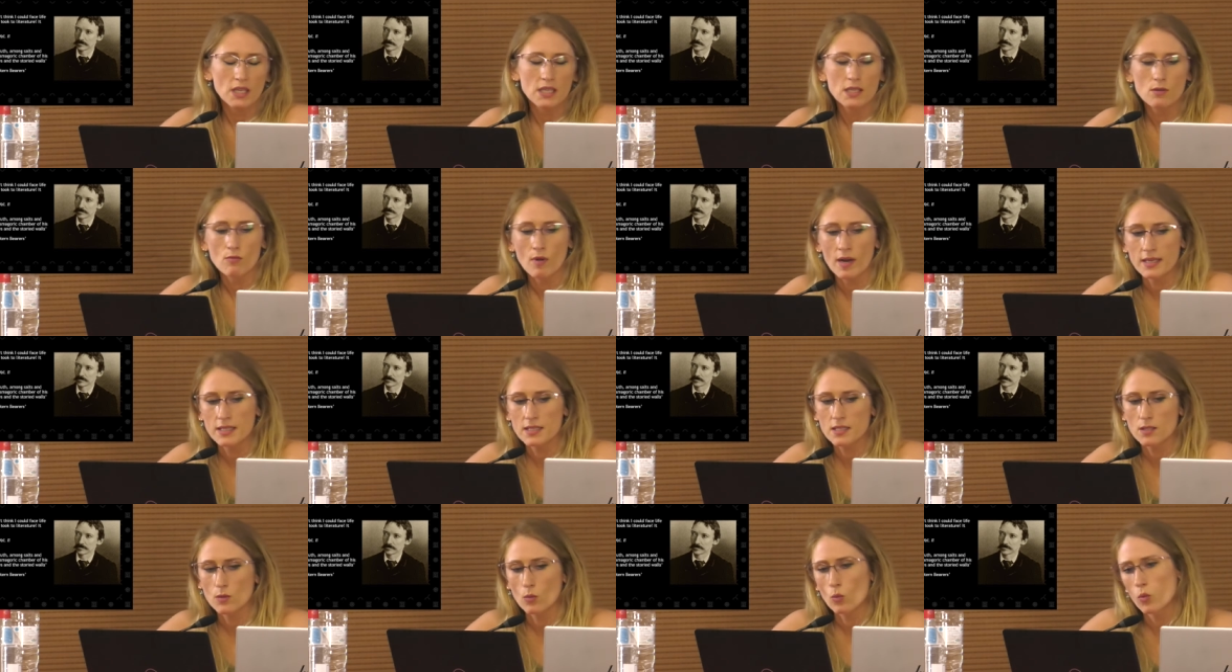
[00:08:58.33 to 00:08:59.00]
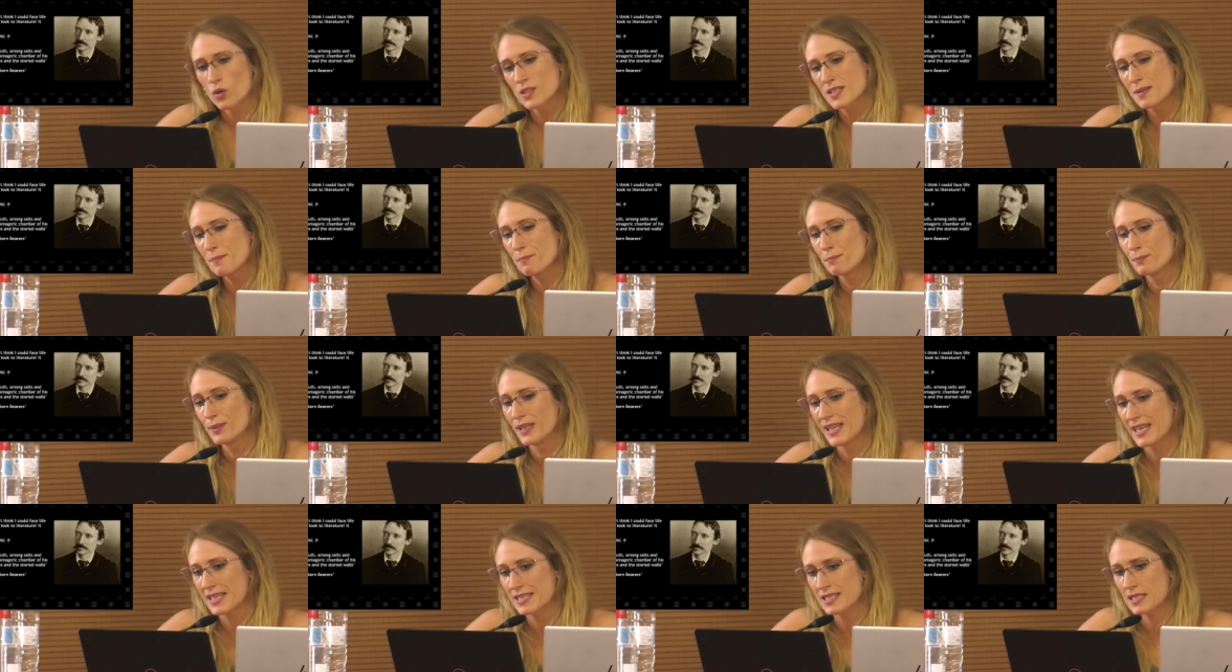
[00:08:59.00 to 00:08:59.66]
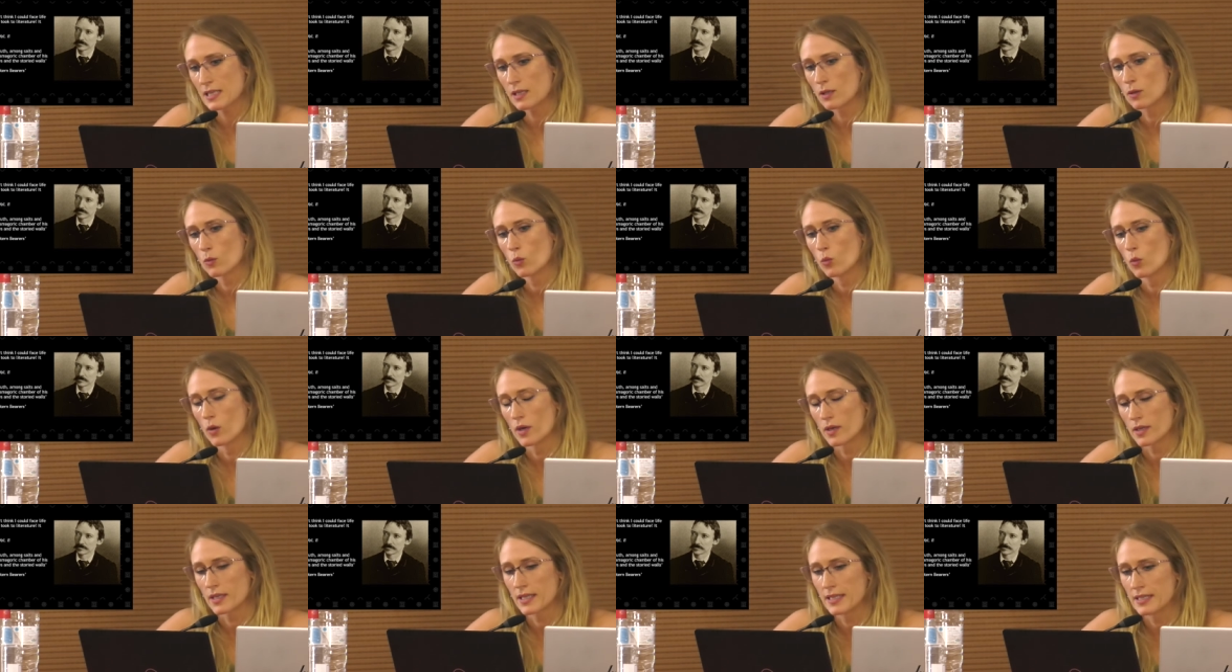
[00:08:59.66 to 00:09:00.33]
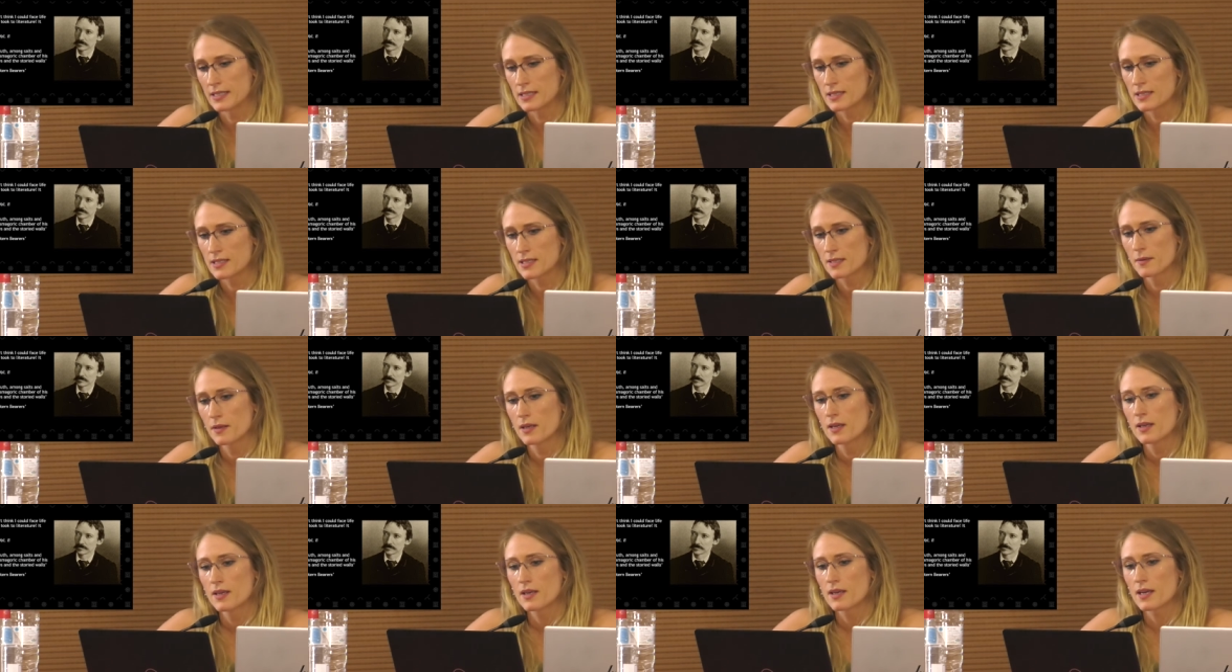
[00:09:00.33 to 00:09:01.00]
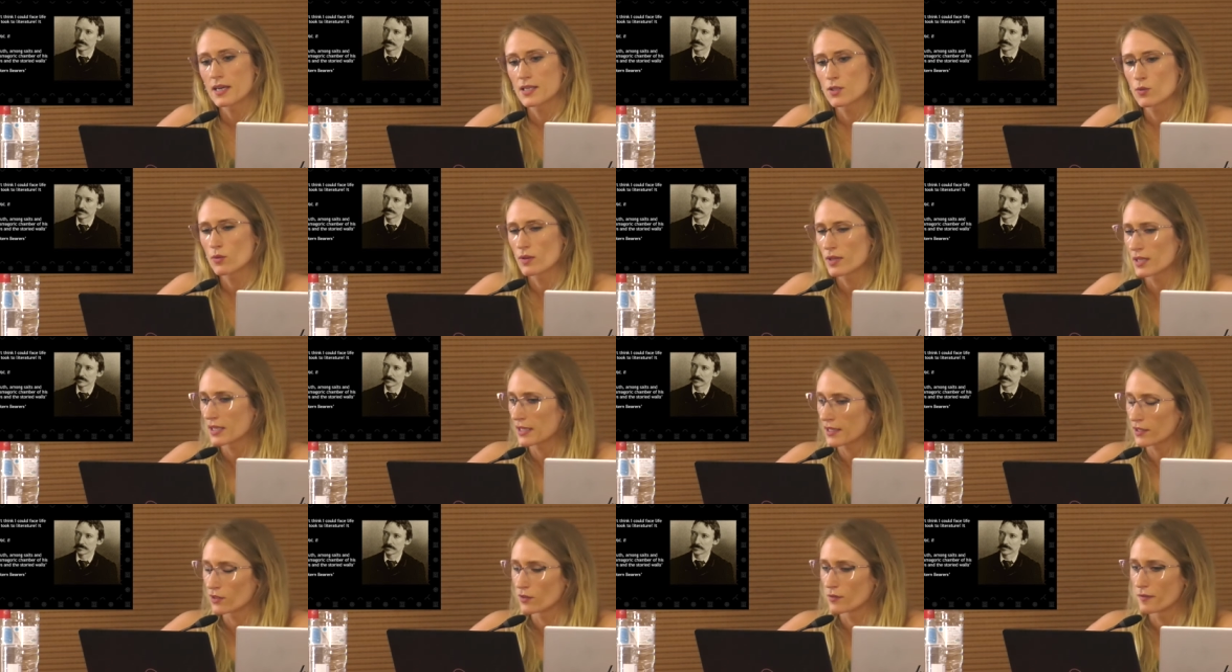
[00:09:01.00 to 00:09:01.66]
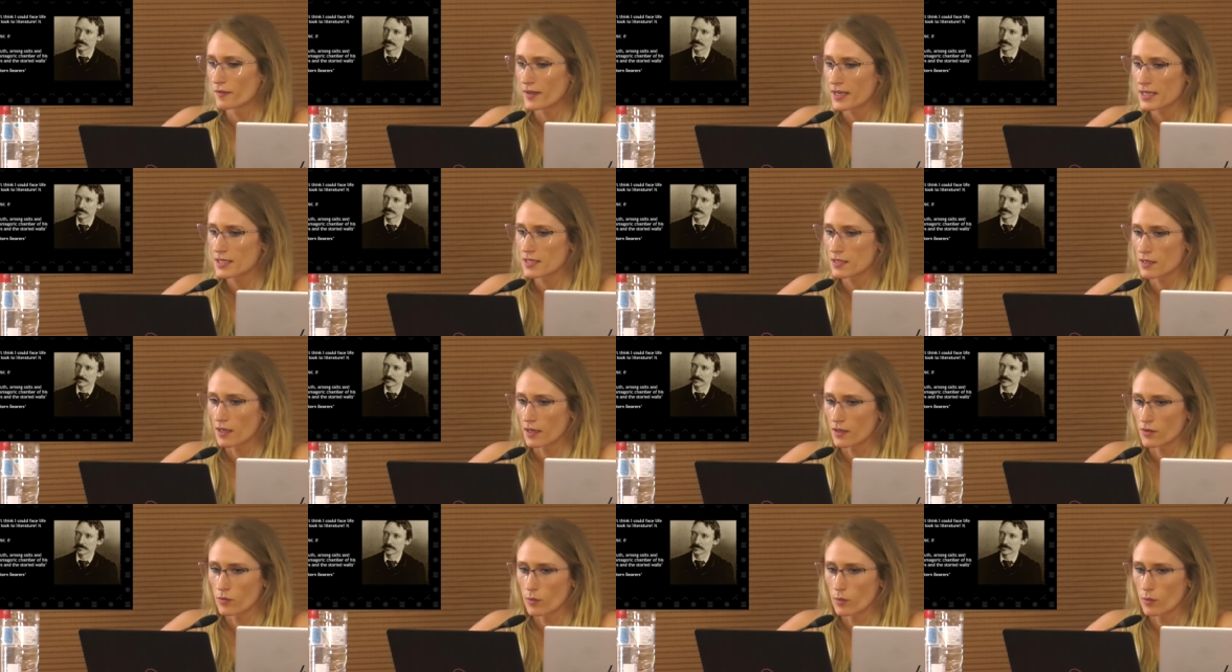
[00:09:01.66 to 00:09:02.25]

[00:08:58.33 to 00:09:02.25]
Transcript: he writes, "What a blessing work is. I don't think I could face